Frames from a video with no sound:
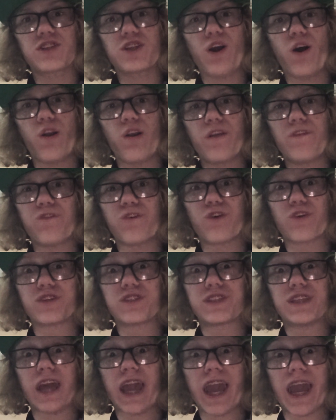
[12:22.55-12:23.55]
sorry for
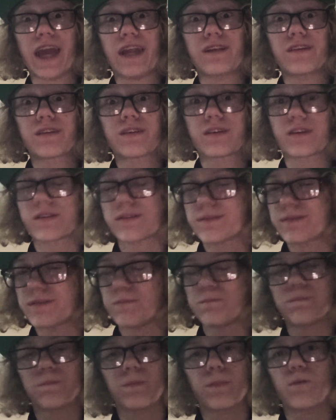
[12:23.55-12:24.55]
his dad,
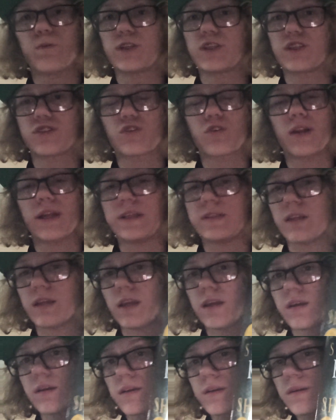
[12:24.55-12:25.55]
which is
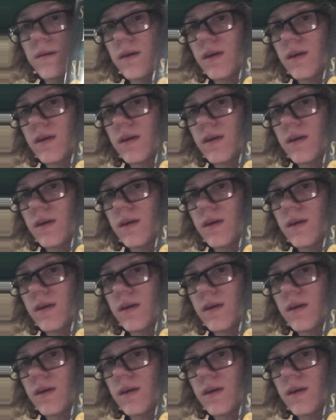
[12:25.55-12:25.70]
crazy.